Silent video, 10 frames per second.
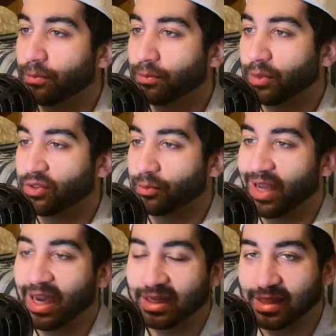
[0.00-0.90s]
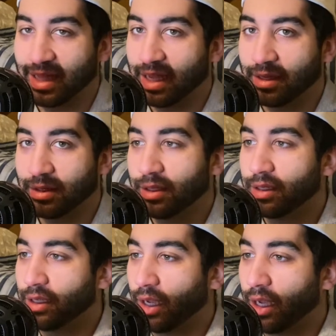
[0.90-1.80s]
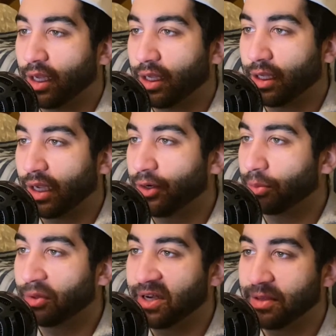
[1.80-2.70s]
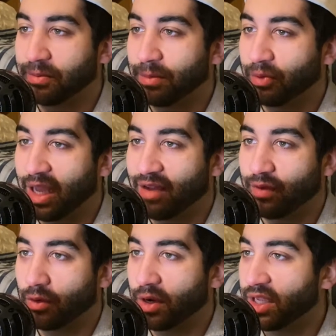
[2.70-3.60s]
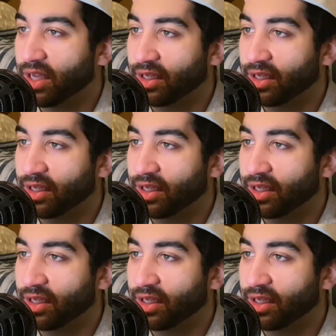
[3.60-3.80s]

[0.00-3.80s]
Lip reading: let's react to that. I know plenty of people have already.